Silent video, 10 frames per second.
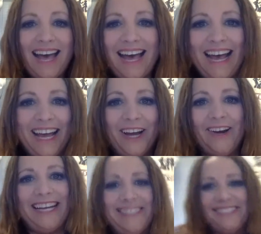Hi.
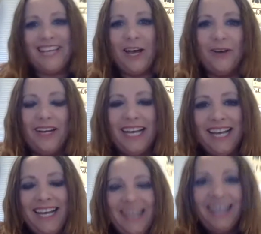All right. So
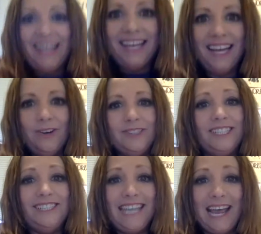
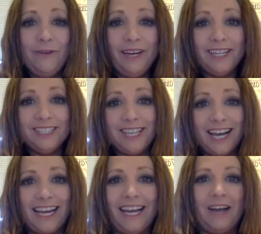today we are
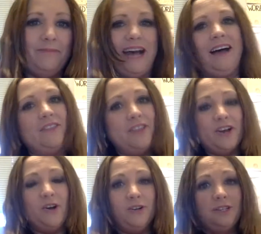talking about the
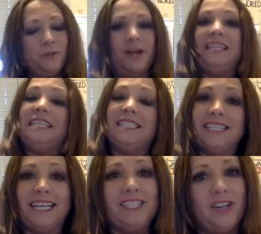Cold War. This
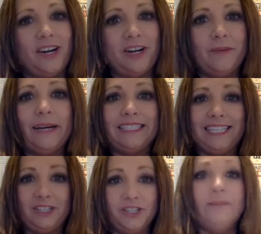is going to start under
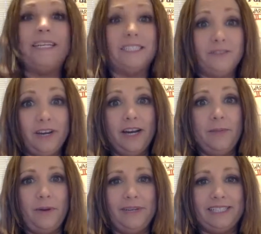President Truman. It's very
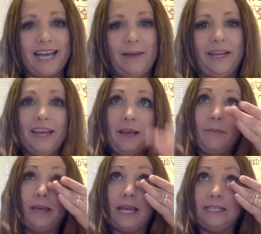appropriate timing
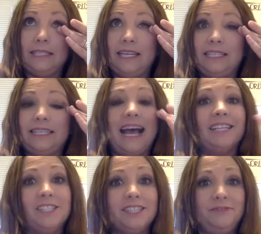because it is
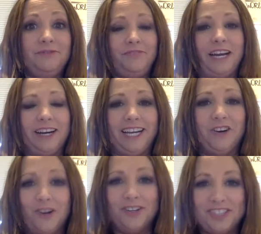actually very
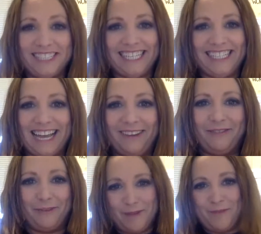cold today
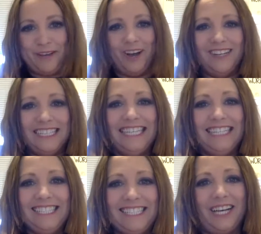for Mobile.
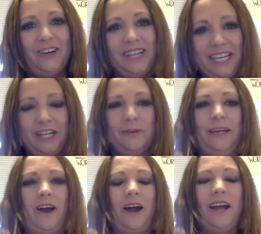So here we
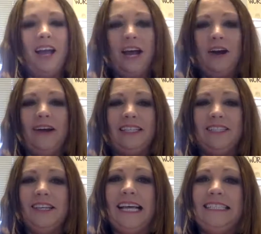are. All right. So
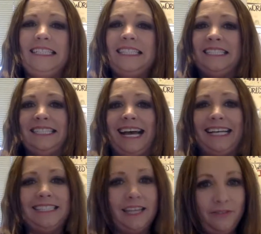let's
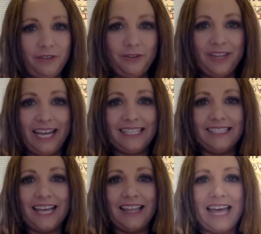discuss a few things
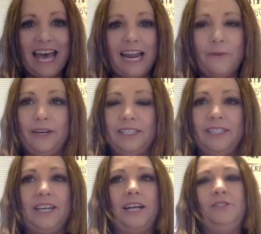that I wanted to
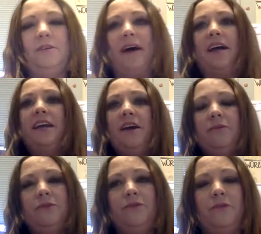talk to you about
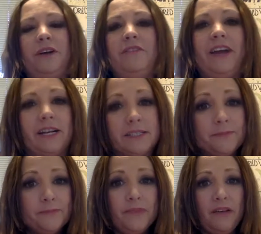with foreign affairs.
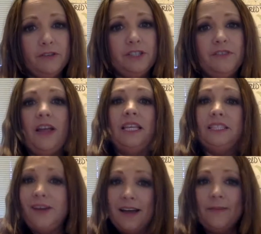First of all, let's
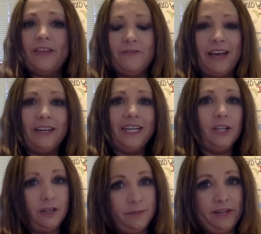talk about the founding
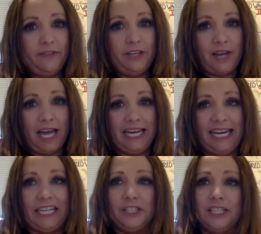a little bit of the United
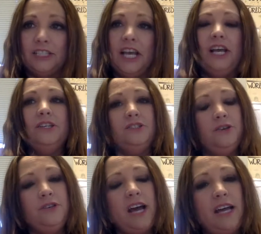Nations. So
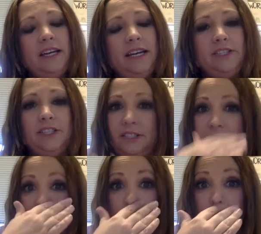the United Nations is
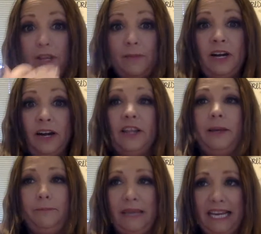going to preliminarily
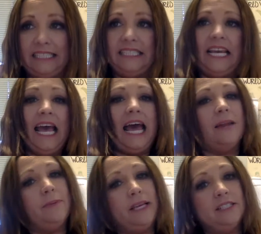meet at a
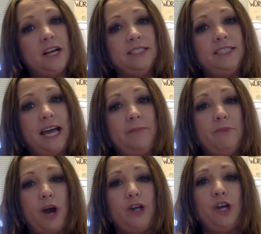place called
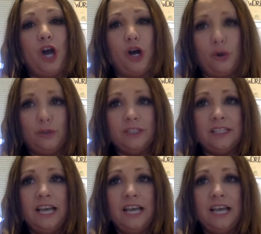Dunbarton Oaks.